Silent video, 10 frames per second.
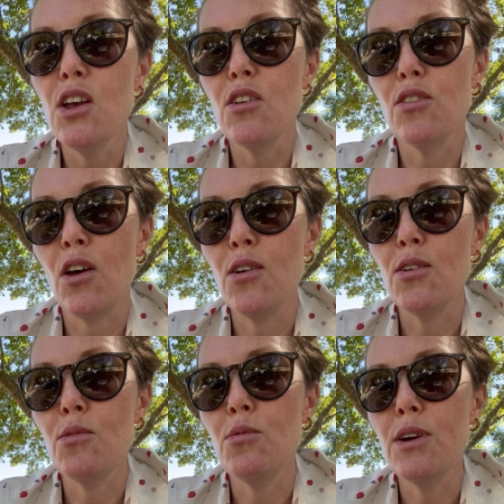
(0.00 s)
So
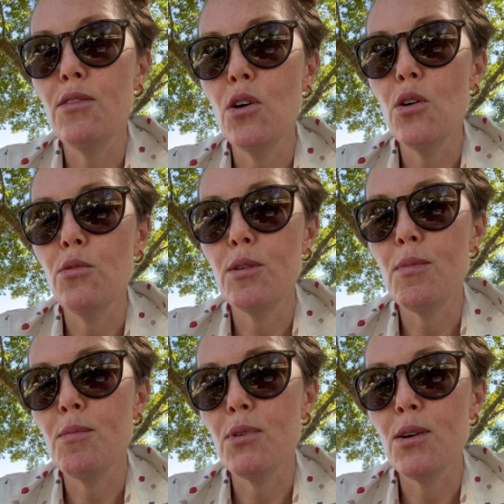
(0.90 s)
we all
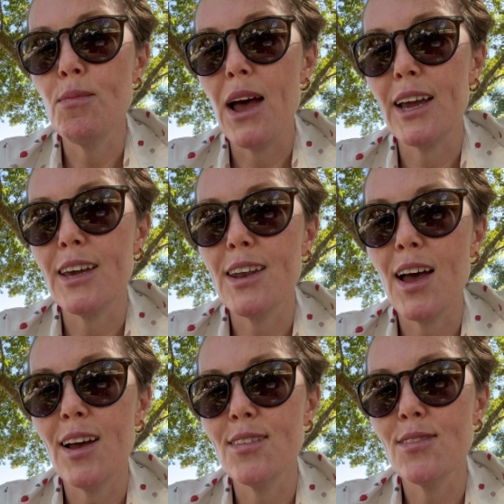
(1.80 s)
remember back in
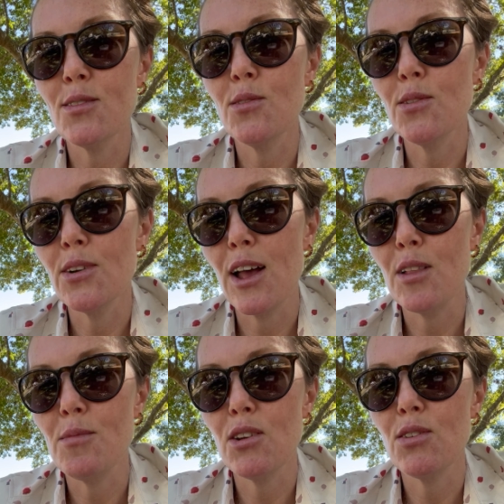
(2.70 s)
high school or
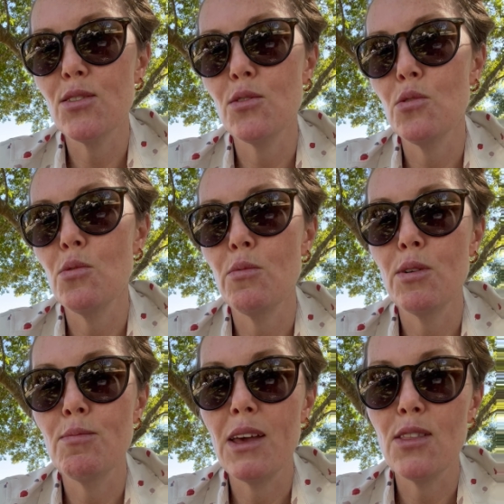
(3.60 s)
elementary school when
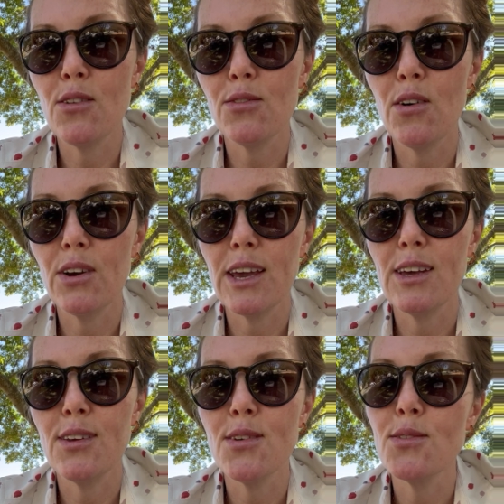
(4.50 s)
we made those
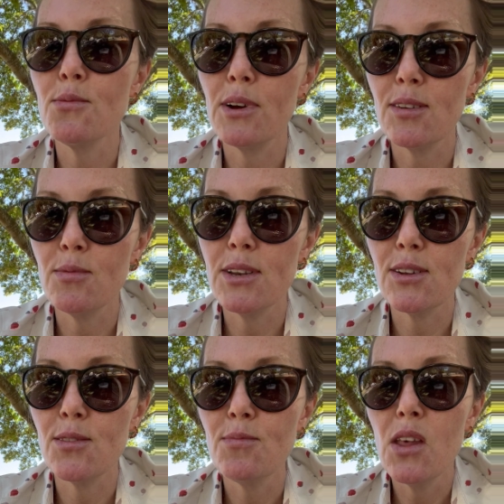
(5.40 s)
volcanoes. What did we
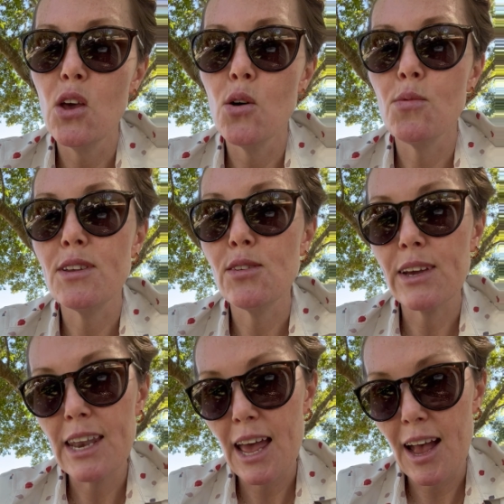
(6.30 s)
do? We
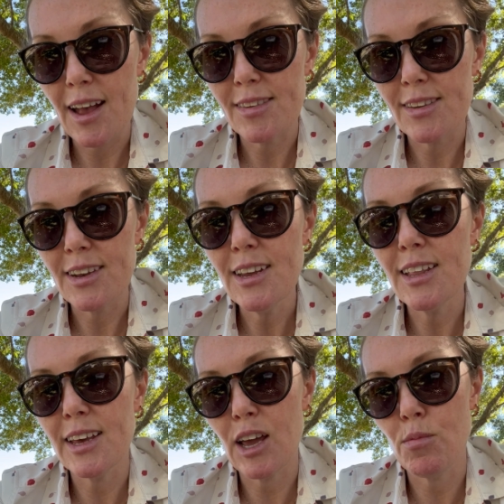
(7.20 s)
took an acid
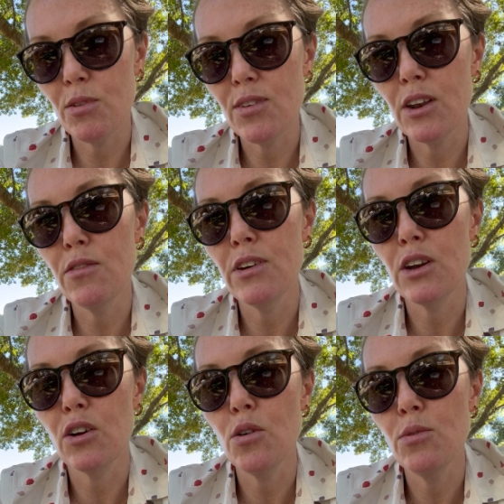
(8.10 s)
like apple cider
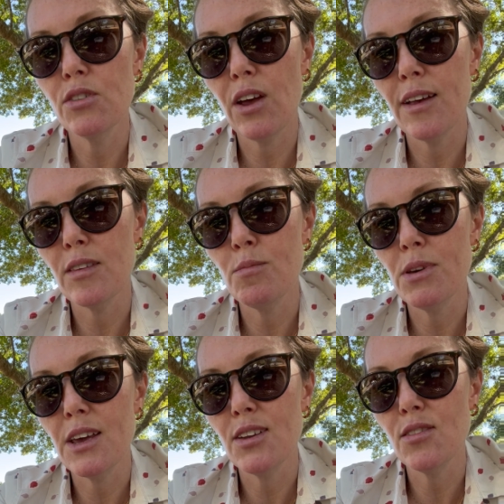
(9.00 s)
vinegar, which has a
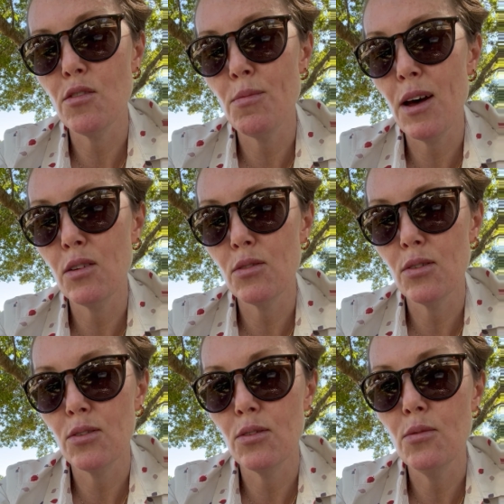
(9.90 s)
pH of about
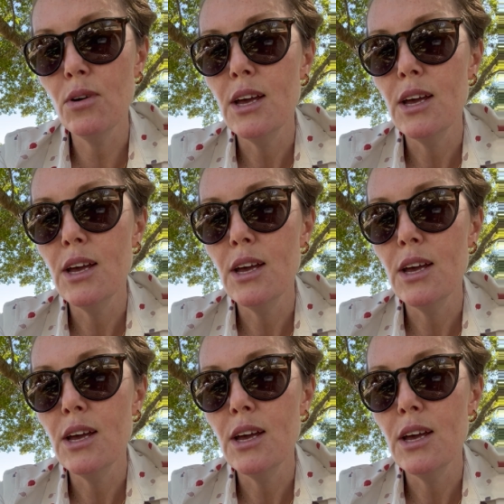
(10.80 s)
2,